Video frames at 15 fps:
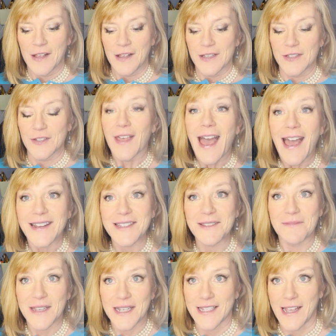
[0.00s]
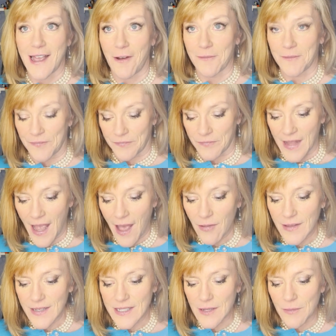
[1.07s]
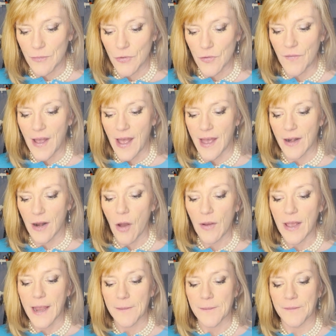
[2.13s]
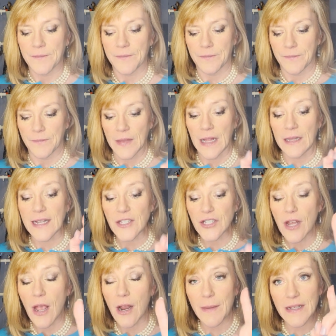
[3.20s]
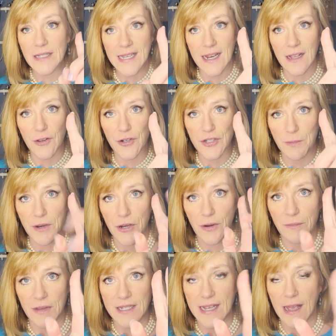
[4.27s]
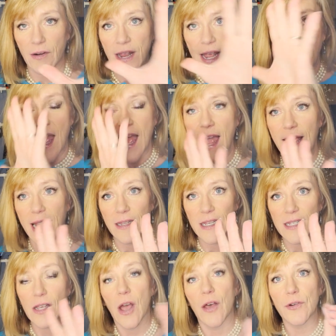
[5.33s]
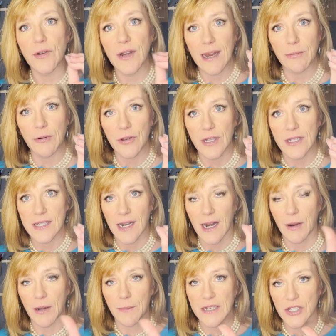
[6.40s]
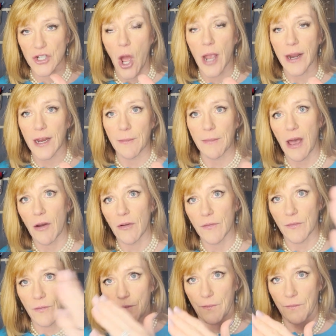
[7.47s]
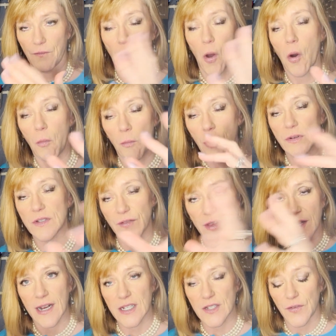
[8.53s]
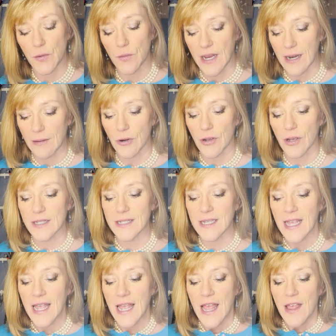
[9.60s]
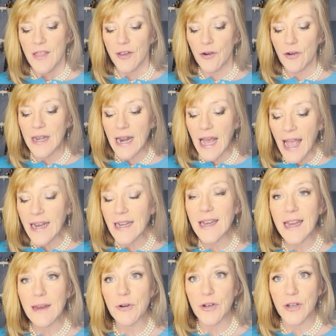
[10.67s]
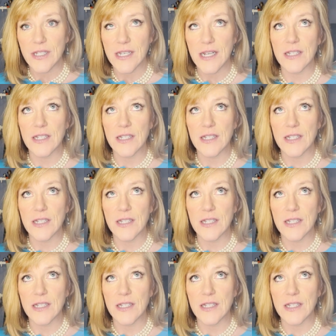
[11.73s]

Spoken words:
So that is Midtown. Now let's move on. Okay. Let's talk about St. Clair Superior Midtown and these other neighborhoods that I'm going to be talking about almost for the next few neighborhoods. There are nine neighborhoods and